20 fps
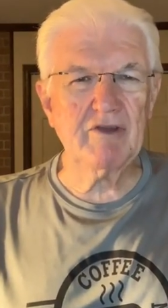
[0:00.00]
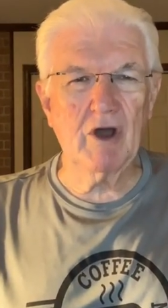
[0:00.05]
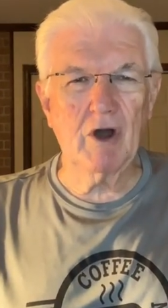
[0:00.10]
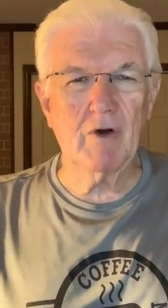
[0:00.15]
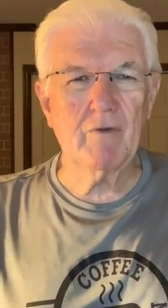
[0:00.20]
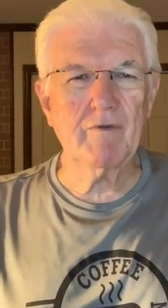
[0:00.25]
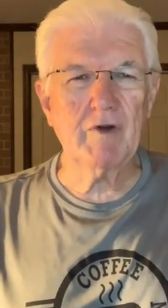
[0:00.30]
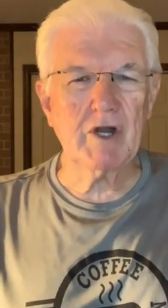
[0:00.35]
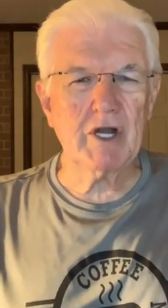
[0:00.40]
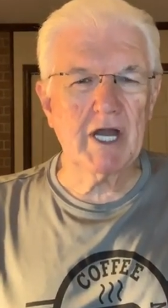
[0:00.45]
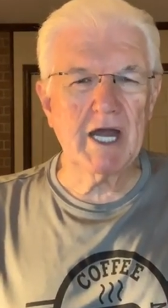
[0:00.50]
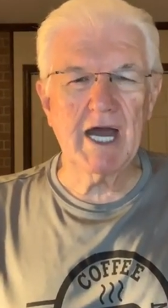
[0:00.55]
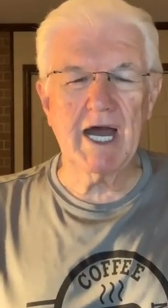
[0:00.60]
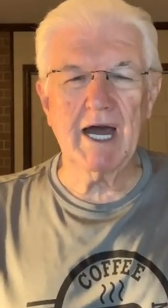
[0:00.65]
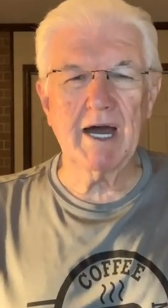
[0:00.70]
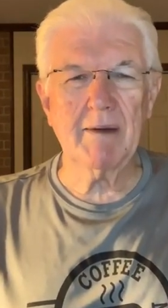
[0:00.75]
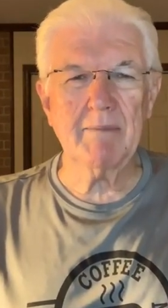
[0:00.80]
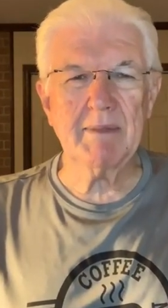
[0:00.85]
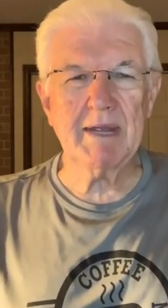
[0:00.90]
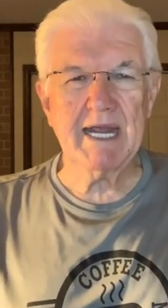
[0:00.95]

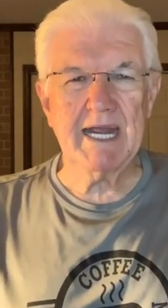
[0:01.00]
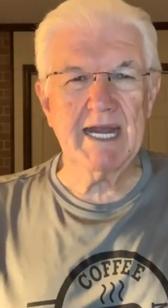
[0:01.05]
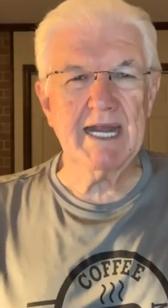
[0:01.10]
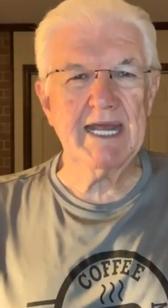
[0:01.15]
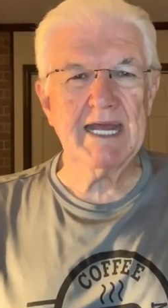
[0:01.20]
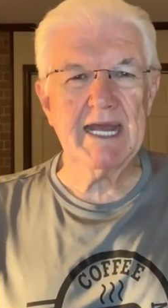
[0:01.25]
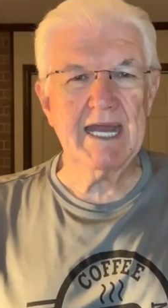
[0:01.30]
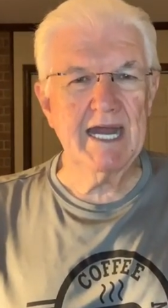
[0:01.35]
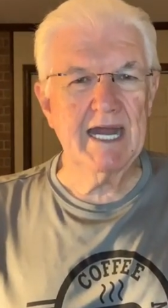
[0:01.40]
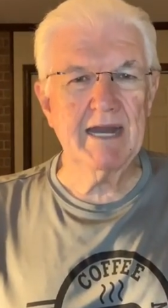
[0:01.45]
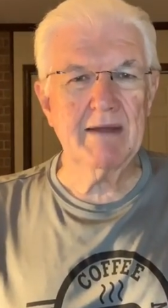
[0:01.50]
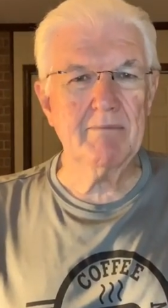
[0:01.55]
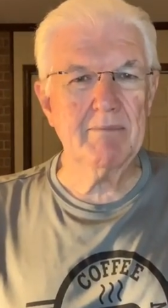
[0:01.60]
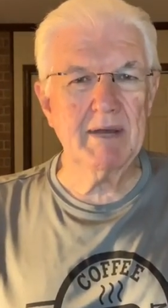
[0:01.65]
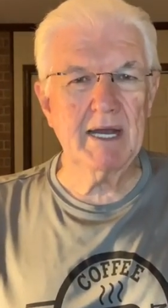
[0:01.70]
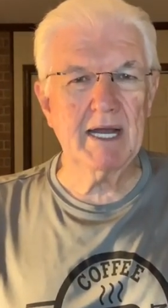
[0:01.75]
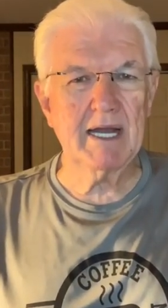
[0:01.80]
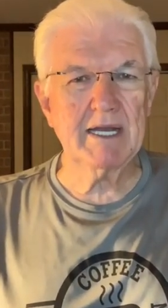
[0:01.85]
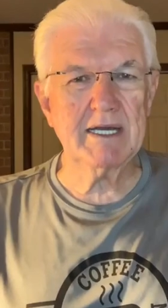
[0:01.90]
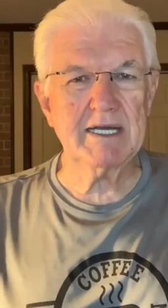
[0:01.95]
overcome any
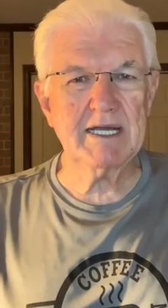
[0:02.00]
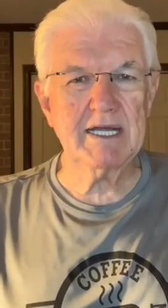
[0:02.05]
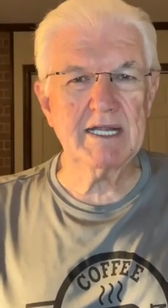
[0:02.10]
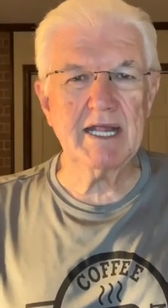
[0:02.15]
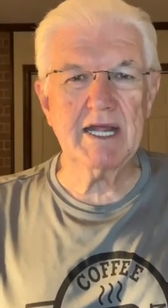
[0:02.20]
inability